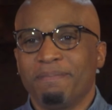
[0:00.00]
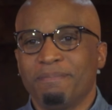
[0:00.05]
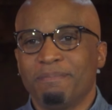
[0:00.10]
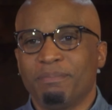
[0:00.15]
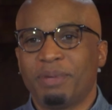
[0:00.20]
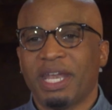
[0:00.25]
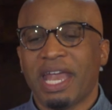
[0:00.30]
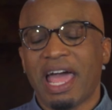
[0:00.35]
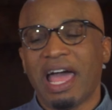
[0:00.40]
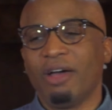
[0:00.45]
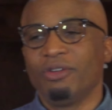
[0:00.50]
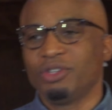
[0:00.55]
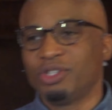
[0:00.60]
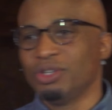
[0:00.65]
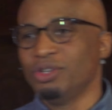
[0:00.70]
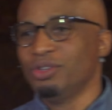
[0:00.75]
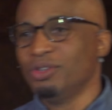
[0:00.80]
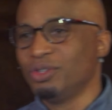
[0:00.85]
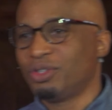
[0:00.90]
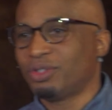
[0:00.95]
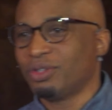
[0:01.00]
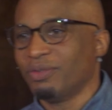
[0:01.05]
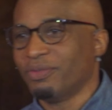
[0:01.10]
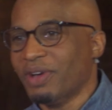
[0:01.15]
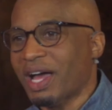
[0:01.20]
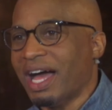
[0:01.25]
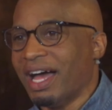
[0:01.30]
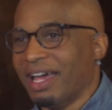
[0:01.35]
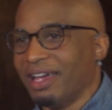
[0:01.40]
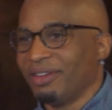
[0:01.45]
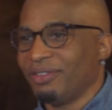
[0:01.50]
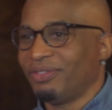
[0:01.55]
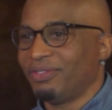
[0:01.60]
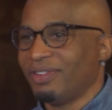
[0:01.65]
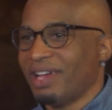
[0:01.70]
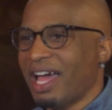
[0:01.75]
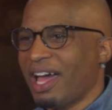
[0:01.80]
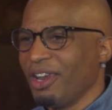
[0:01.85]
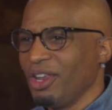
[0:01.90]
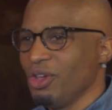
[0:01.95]
But how do you survive?
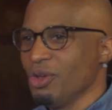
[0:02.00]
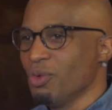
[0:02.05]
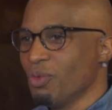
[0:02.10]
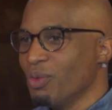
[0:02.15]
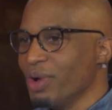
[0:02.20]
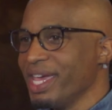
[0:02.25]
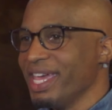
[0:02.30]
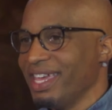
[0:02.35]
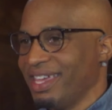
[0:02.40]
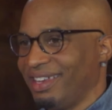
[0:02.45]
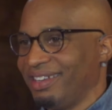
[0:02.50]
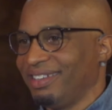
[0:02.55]
How do you win